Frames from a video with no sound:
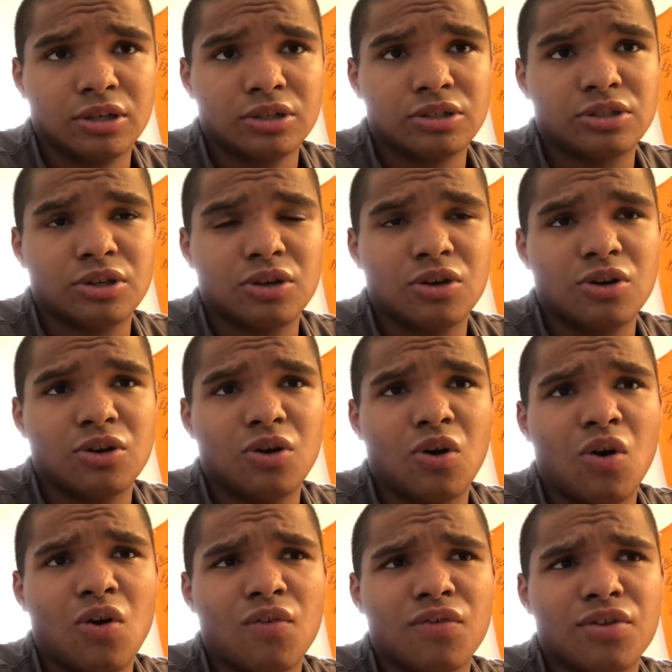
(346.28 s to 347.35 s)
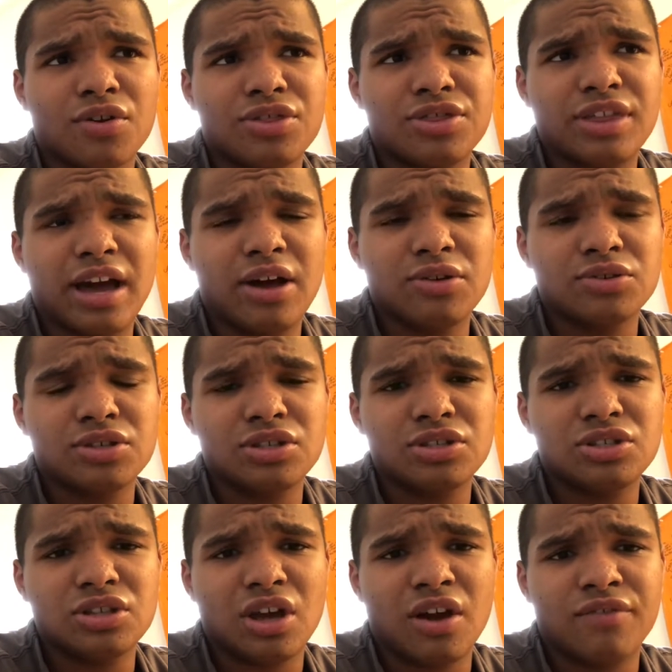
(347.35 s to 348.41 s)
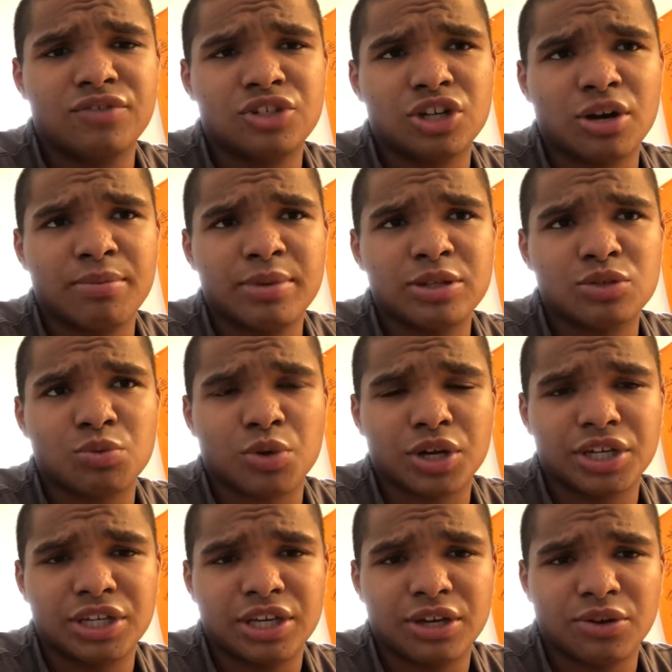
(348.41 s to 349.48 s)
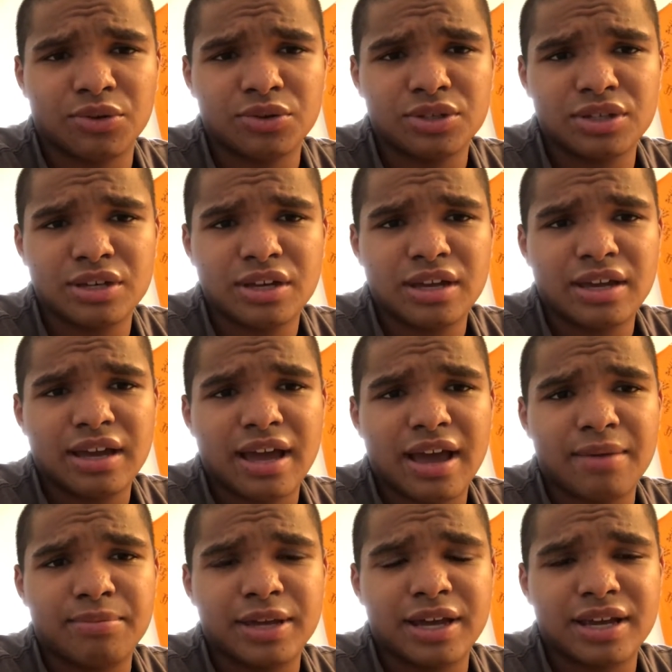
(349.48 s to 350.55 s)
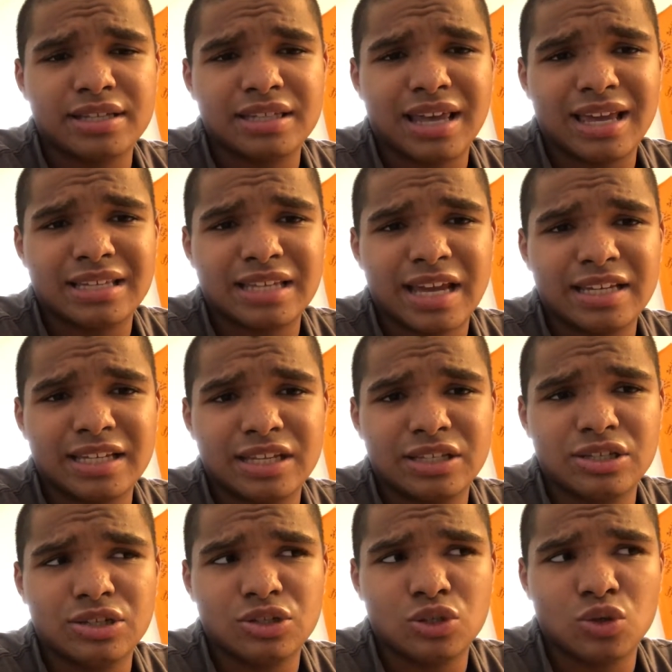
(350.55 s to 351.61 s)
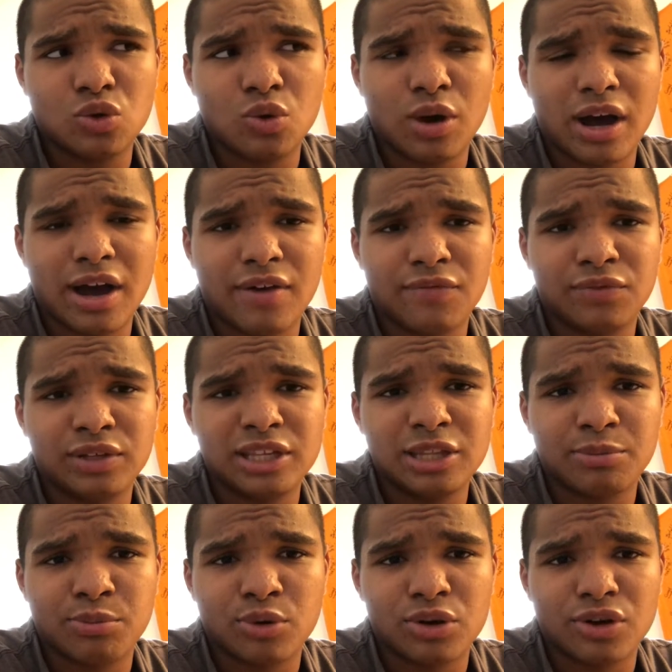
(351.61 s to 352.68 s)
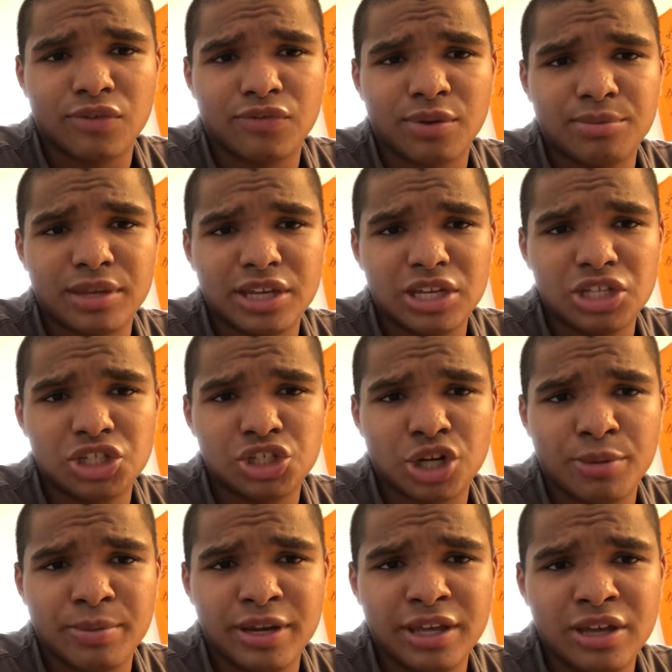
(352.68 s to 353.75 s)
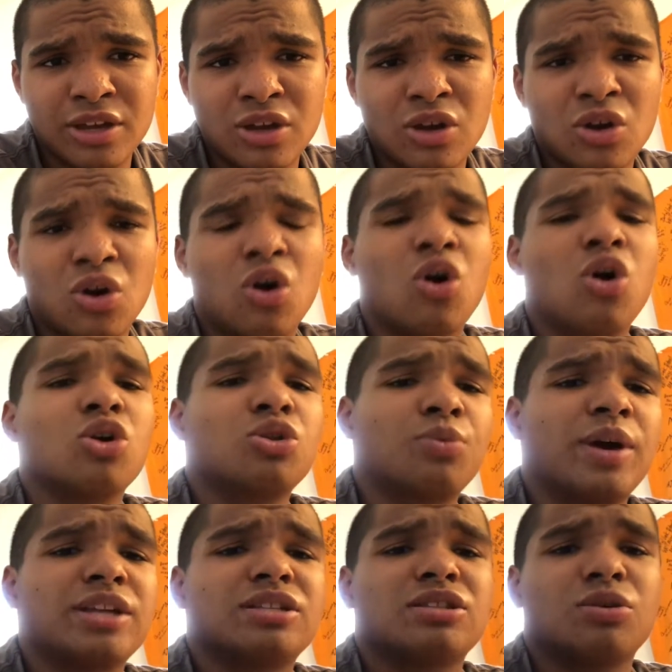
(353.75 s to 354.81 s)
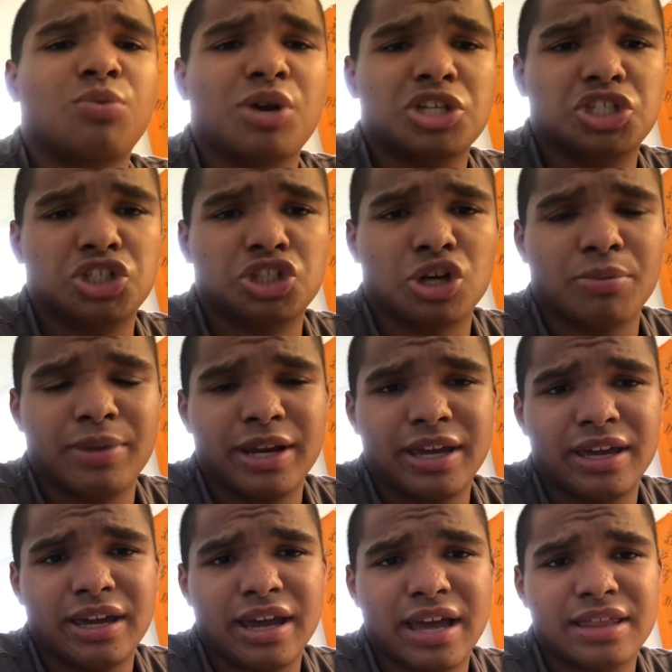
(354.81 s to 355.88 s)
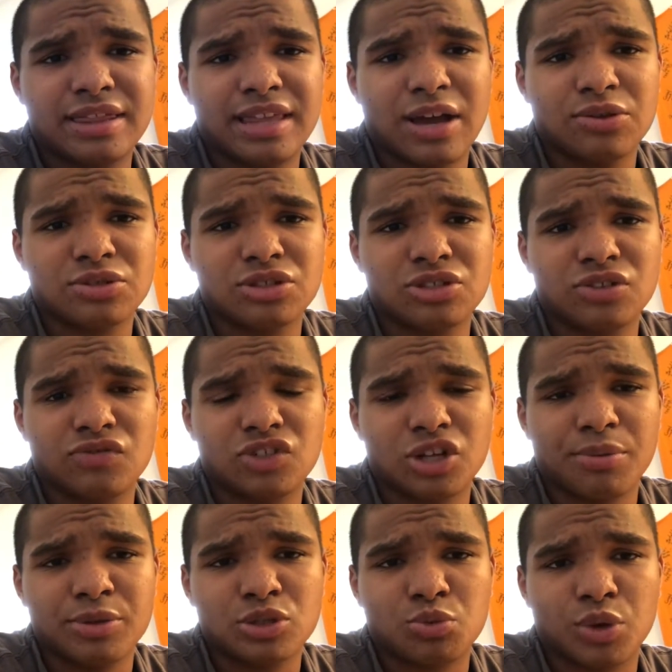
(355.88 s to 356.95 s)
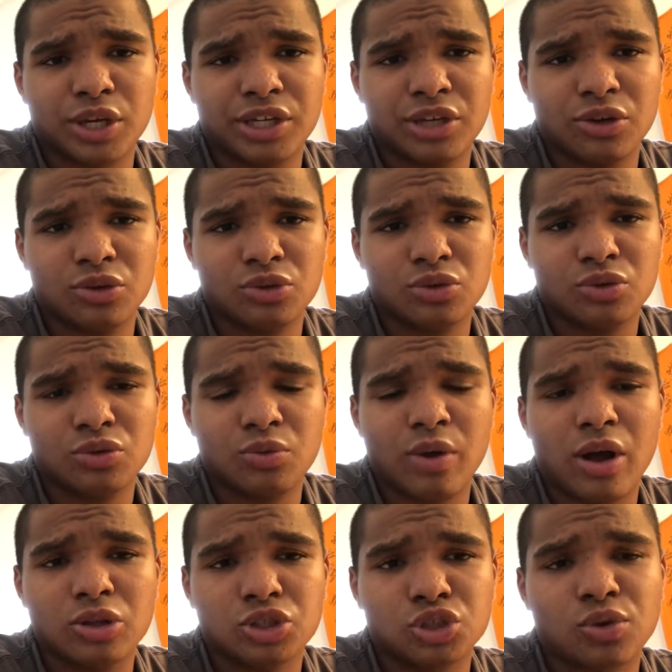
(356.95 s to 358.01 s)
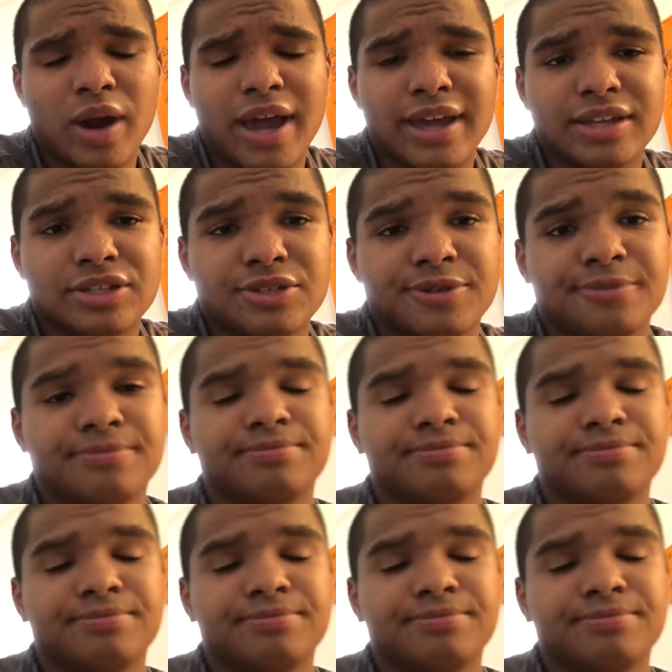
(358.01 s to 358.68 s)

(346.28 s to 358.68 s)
So over thousands of Germans were killed because they attempted to flee the border from the East Germany all the way to the West Germany, and thousands of Germans were killed while trying to.